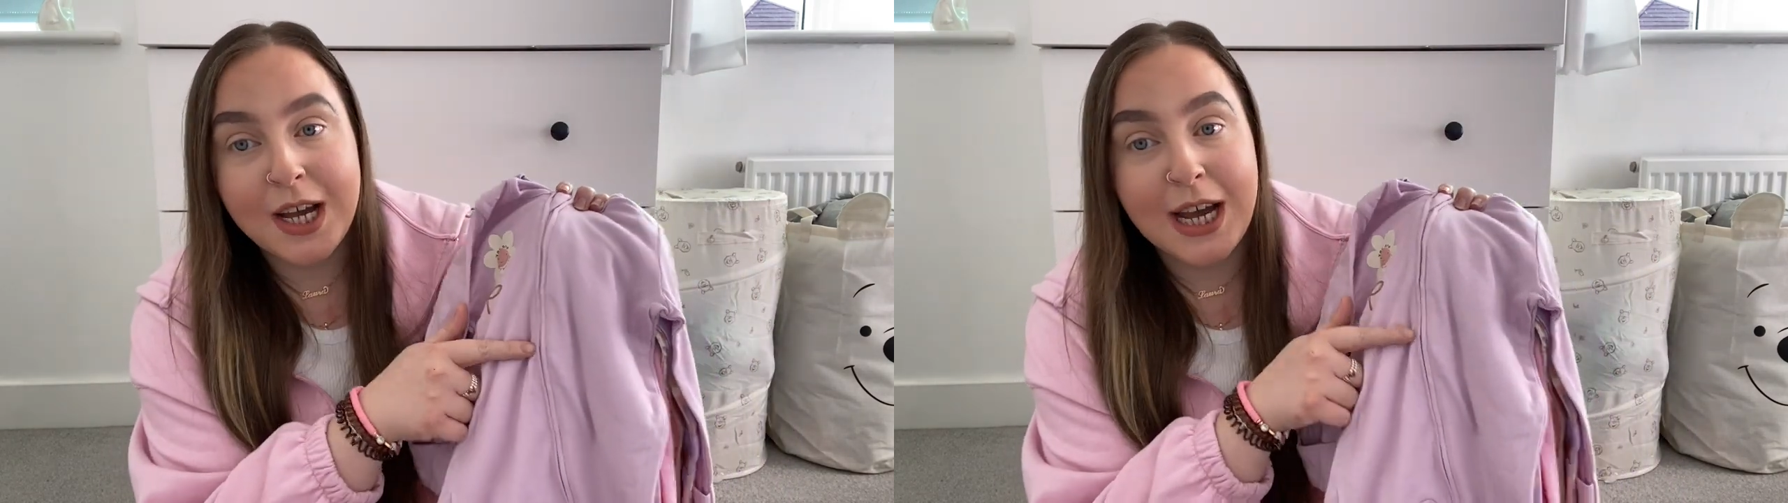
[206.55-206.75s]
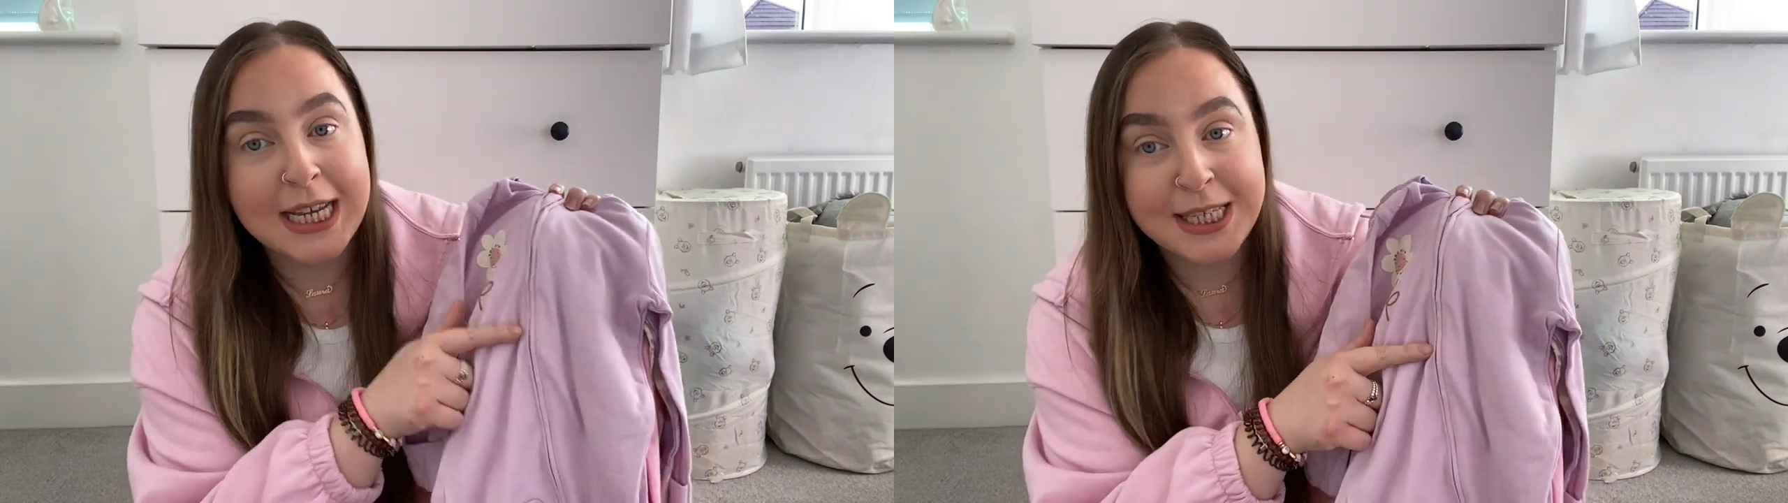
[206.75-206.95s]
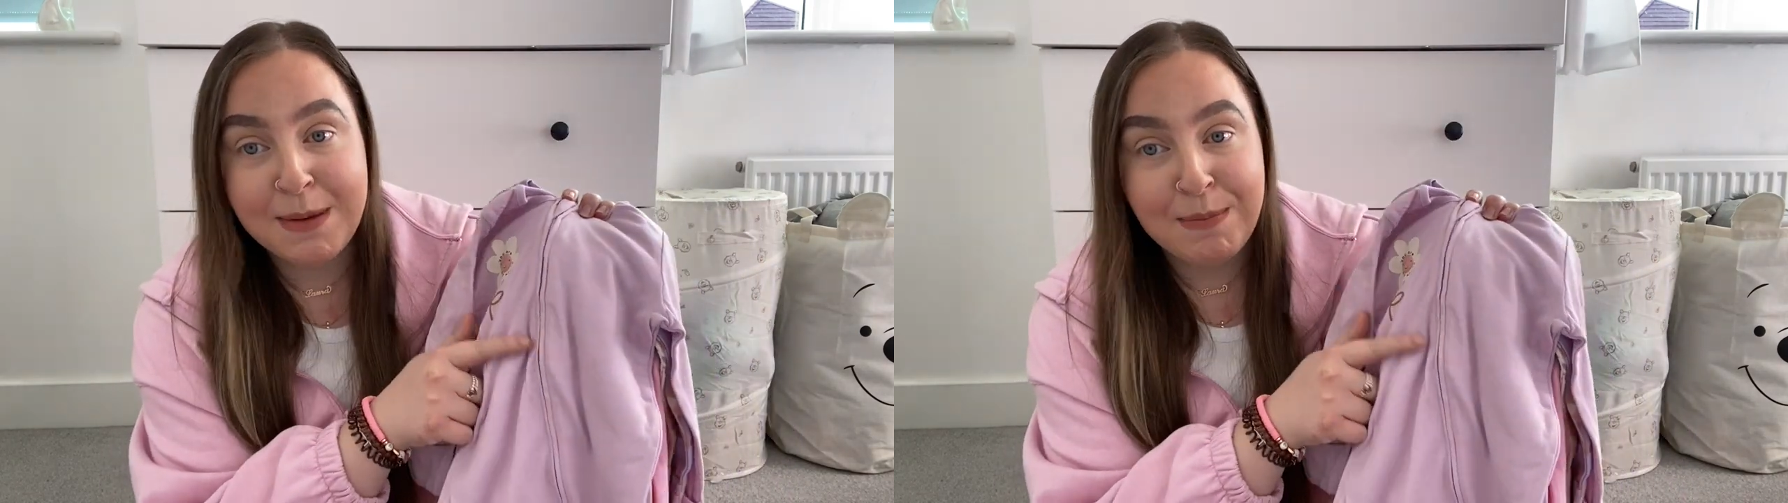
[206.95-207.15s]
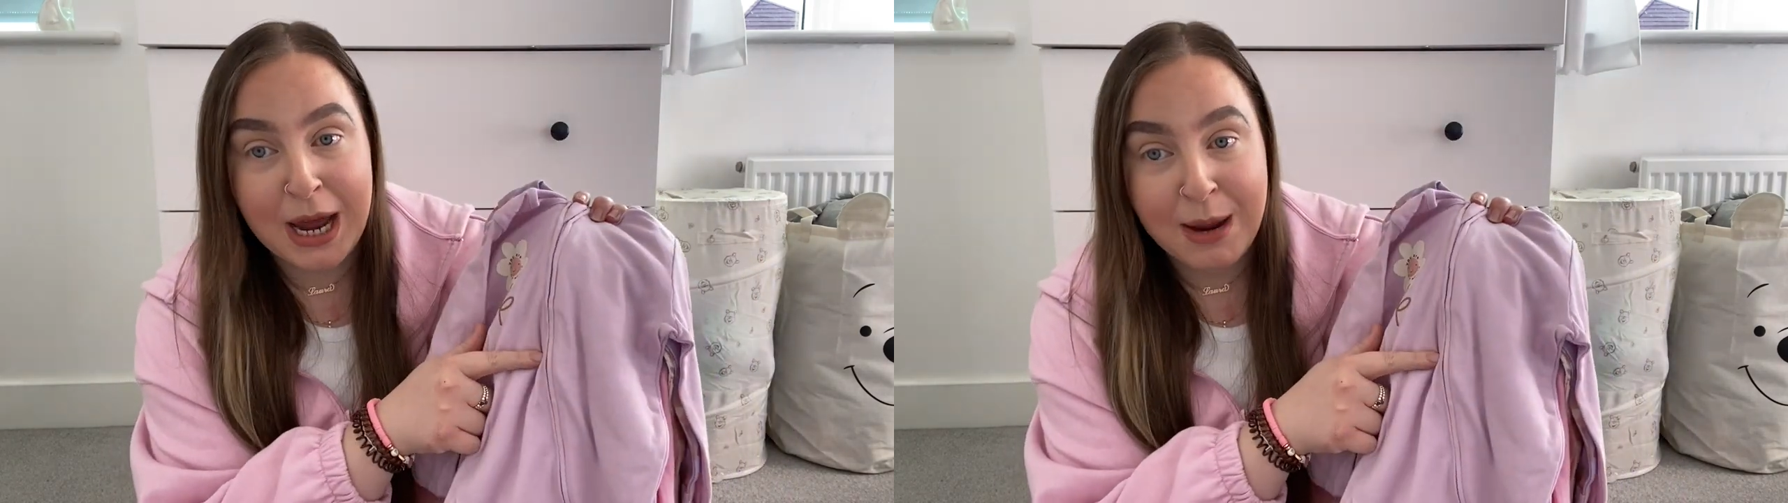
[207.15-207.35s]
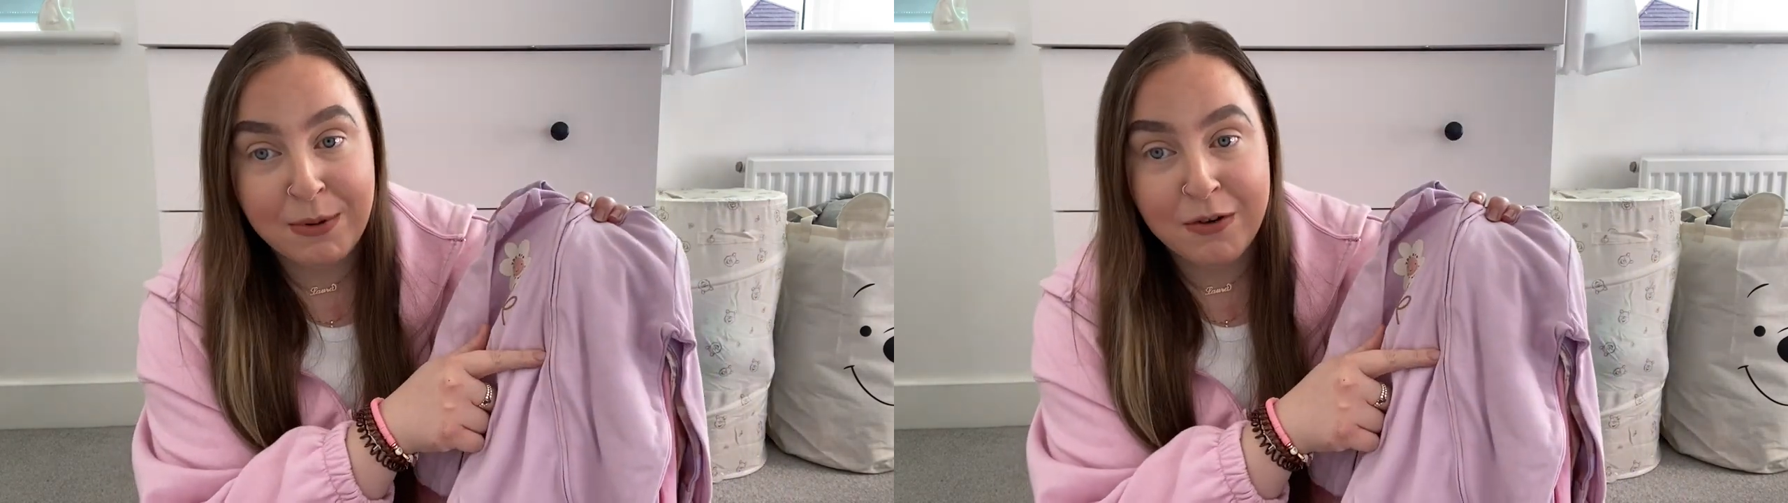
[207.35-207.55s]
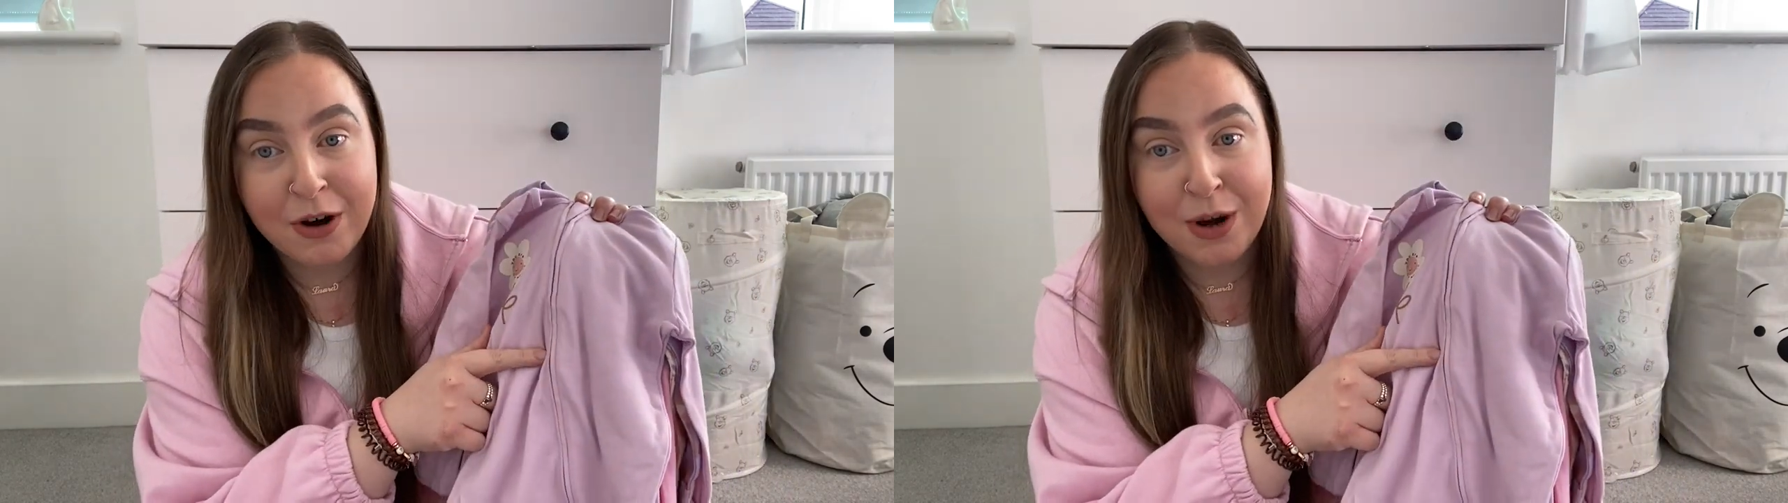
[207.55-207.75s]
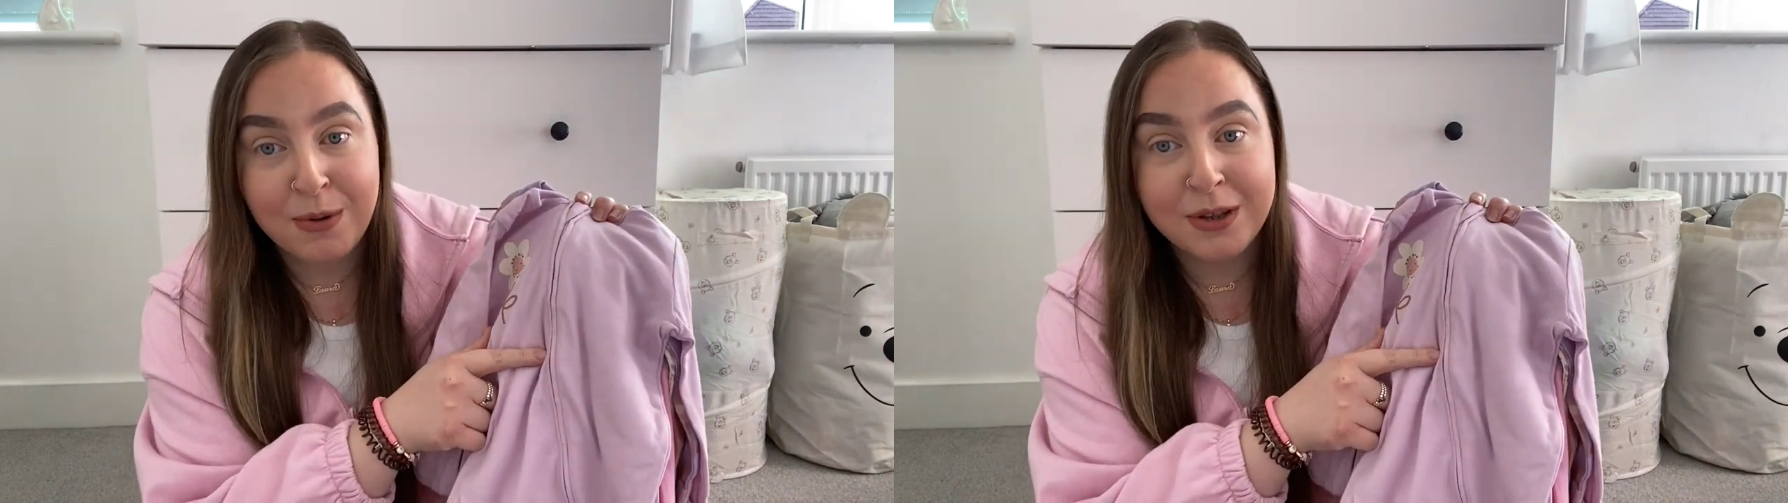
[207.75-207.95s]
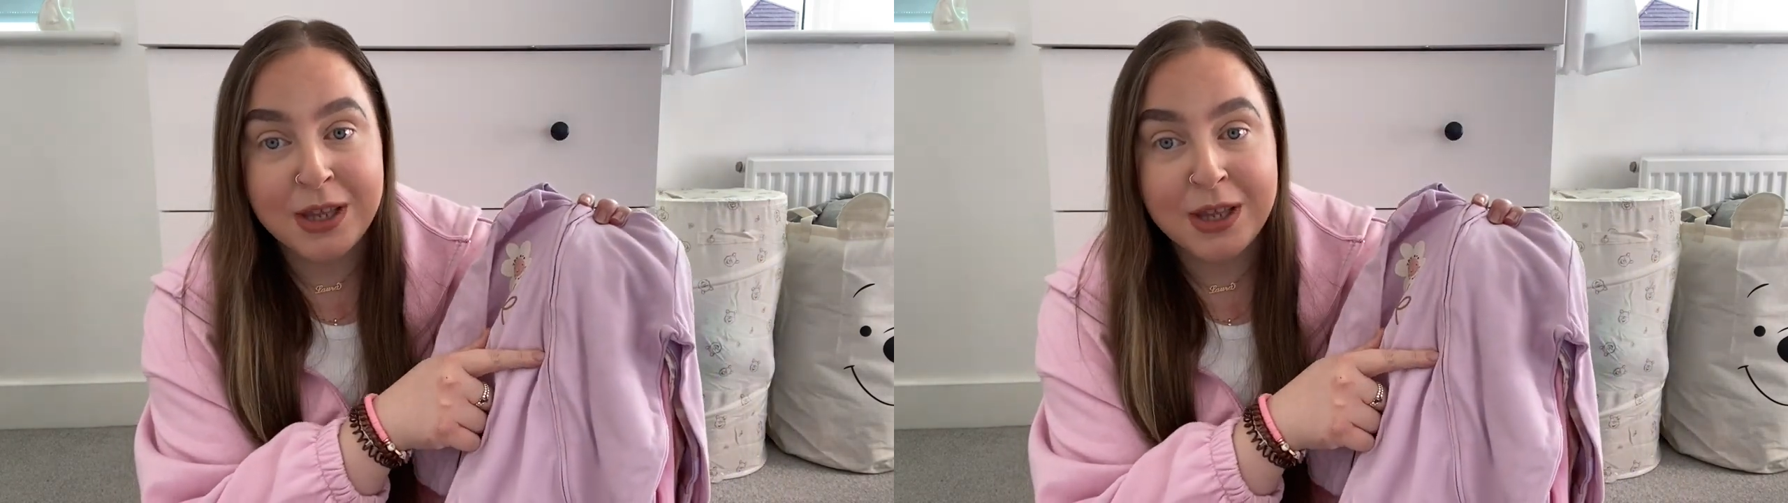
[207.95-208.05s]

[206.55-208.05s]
Ezit Baby Grow.